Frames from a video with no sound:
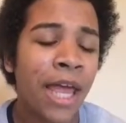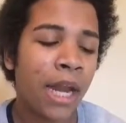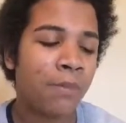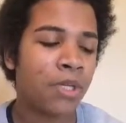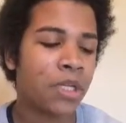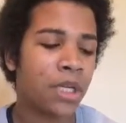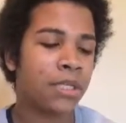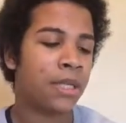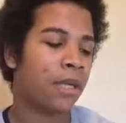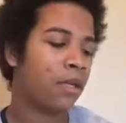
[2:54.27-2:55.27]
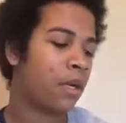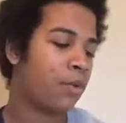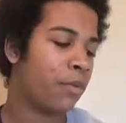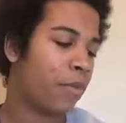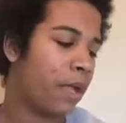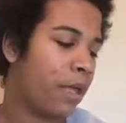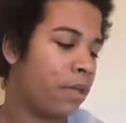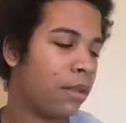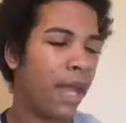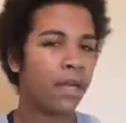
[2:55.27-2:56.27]
And I'm just like sitting there with my like
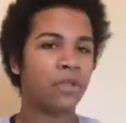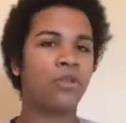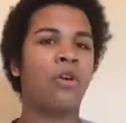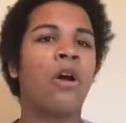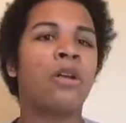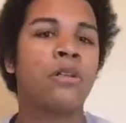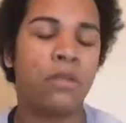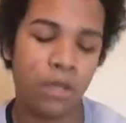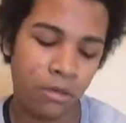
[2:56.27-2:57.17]
legs crossed,